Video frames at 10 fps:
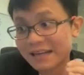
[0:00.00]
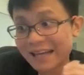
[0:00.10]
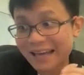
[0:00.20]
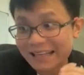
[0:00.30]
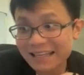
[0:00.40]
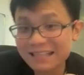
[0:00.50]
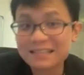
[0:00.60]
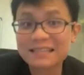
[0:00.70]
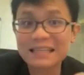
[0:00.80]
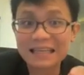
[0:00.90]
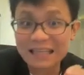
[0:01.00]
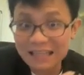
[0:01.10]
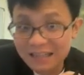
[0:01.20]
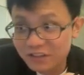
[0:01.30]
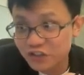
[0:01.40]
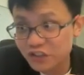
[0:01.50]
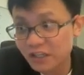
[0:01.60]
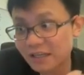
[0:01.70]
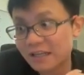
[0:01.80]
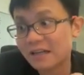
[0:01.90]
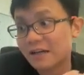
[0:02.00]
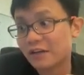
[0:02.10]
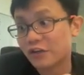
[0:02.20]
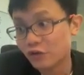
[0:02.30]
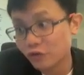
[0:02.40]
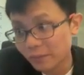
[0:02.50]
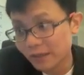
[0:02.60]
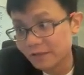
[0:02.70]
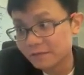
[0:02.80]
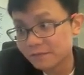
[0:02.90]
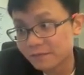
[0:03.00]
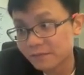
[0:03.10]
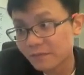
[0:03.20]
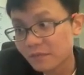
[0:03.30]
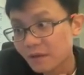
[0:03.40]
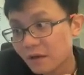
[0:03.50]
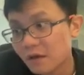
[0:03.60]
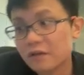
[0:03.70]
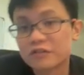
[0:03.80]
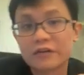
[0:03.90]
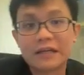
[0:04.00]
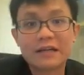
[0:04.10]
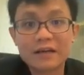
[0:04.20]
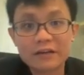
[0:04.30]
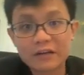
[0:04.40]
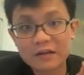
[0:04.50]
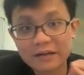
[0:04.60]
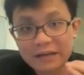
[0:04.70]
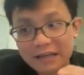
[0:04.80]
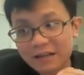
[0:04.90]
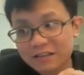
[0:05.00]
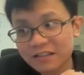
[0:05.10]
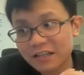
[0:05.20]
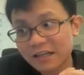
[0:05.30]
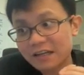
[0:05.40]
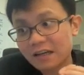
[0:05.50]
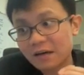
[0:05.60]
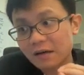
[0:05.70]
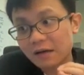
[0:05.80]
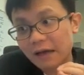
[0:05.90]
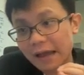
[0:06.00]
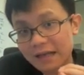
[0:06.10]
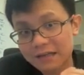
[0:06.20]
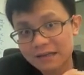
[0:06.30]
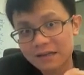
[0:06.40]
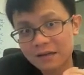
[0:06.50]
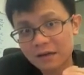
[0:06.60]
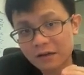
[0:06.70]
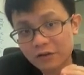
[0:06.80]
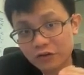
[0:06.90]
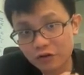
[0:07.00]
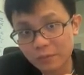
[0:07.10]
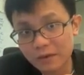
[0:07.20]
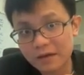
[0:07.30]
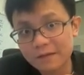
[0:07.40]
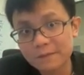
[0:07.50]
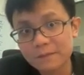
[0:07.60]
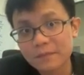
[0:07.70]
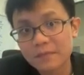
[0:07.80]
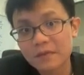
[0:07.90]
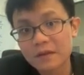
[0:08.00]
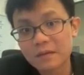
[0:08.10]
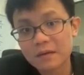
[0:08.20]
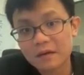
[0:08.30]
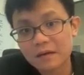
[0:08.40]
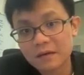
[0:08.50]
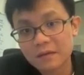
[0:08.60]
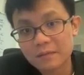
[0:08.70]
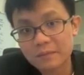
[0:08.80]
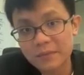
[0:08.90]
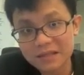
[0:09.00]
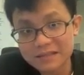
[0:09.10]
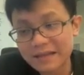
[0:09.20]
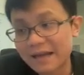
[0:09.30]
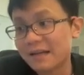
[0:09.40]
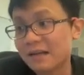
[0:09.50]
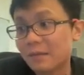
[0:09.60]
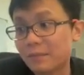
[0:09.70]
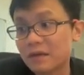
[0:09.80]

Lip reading: there is inertia in the human. So in the inertia in the human means that the